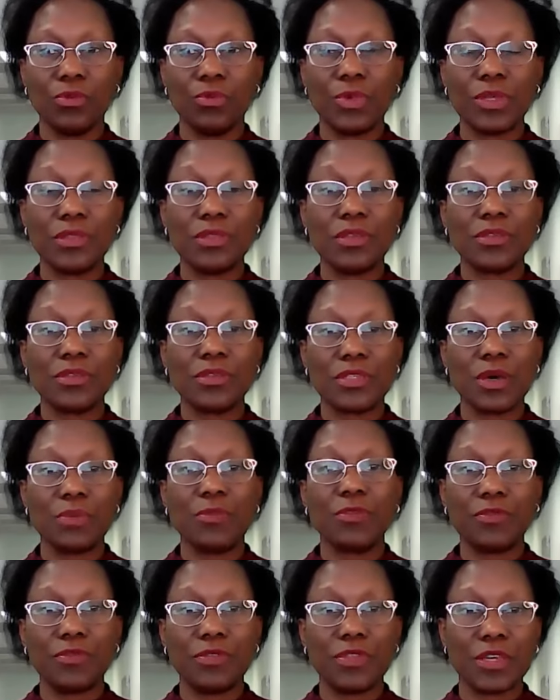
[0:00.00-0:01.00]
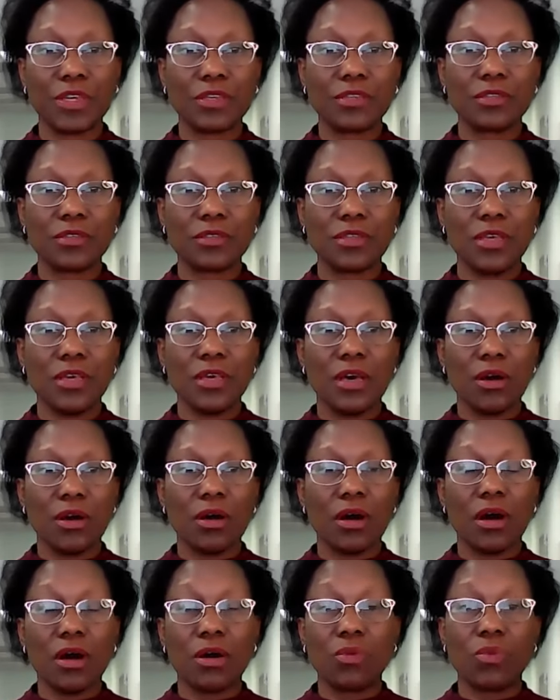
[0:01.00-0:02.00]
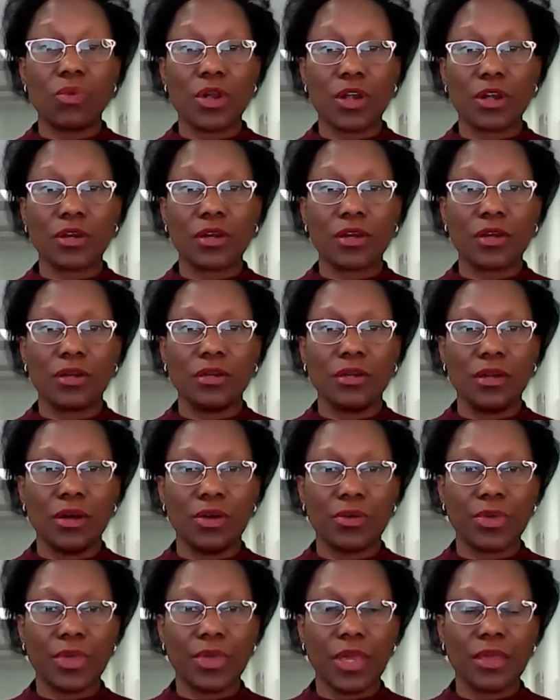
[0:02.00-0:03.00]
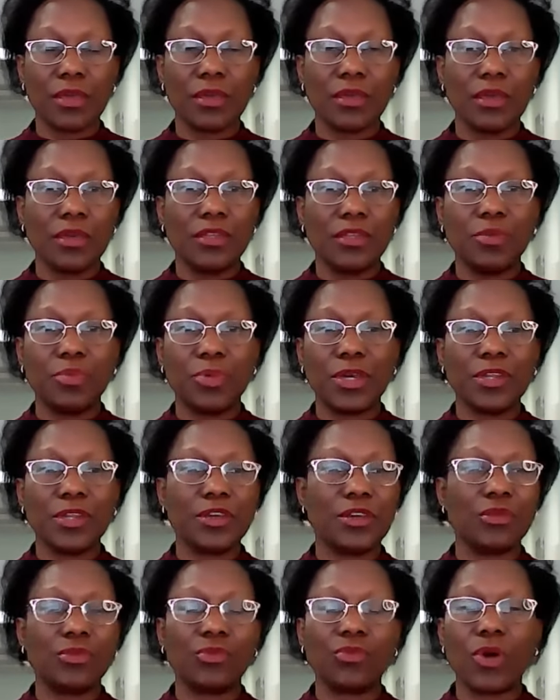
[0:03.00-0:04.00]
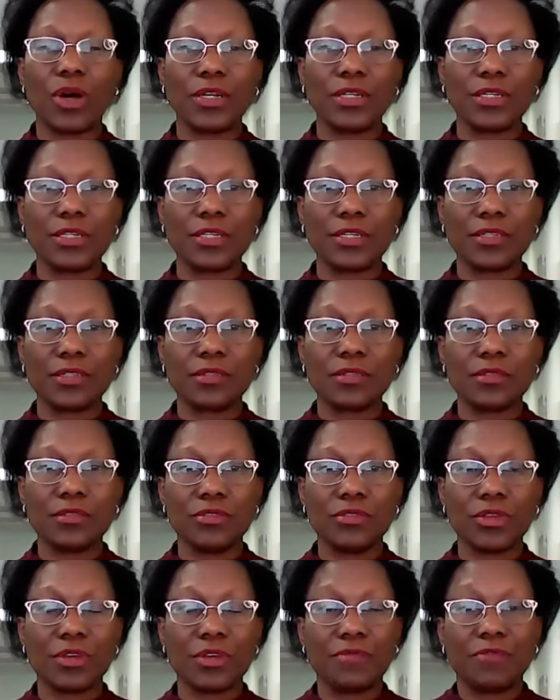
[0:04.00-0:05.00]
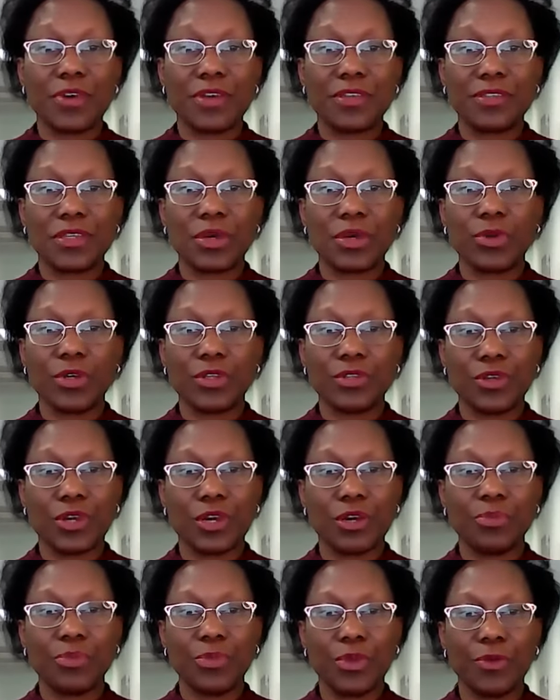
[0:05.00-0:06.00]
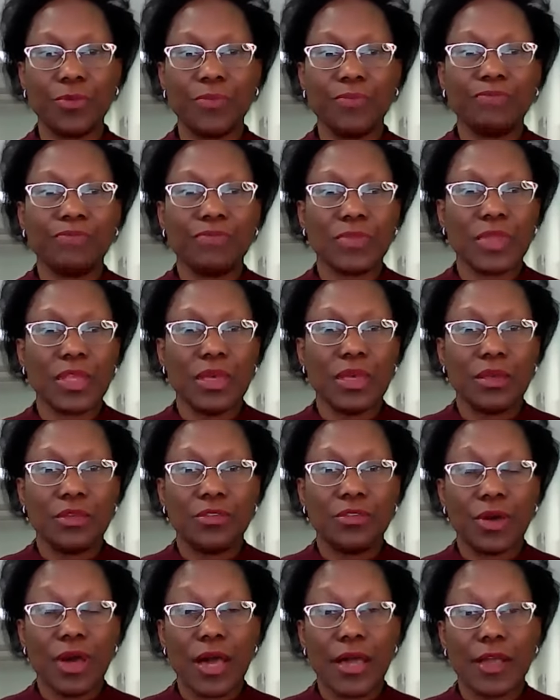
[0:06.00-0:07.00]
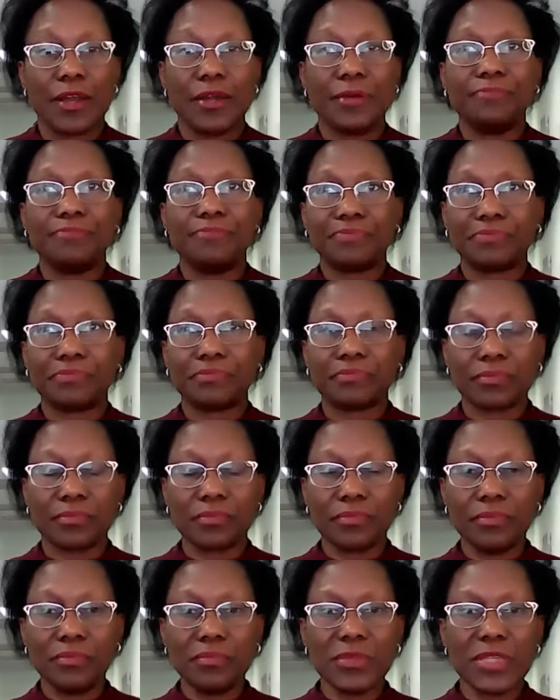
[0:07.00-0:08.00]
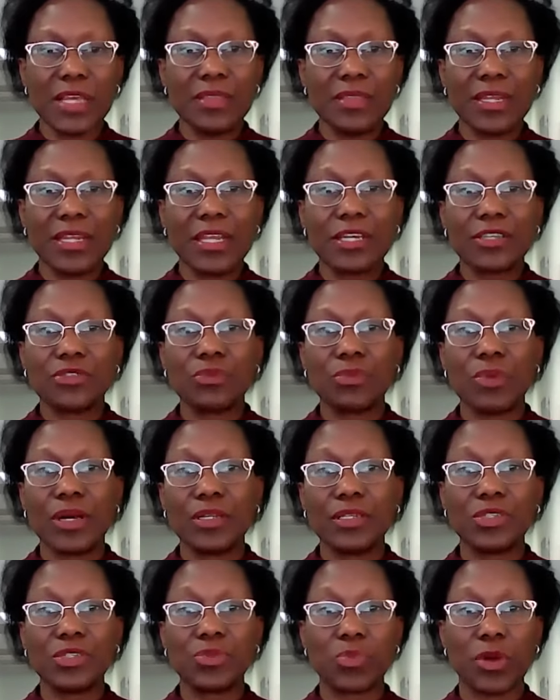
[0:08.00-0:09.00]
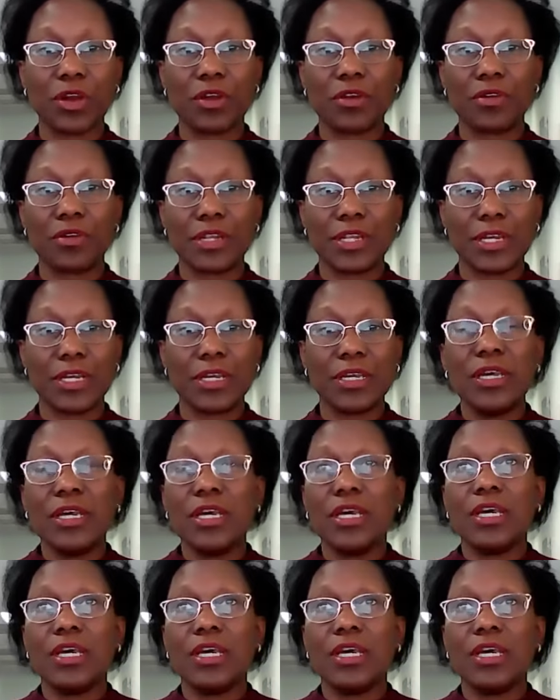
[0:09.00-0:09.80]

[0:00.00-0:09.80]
with some of this work. Okay, depending on what it is, you can find someone to help you. You hire. The next one is priority.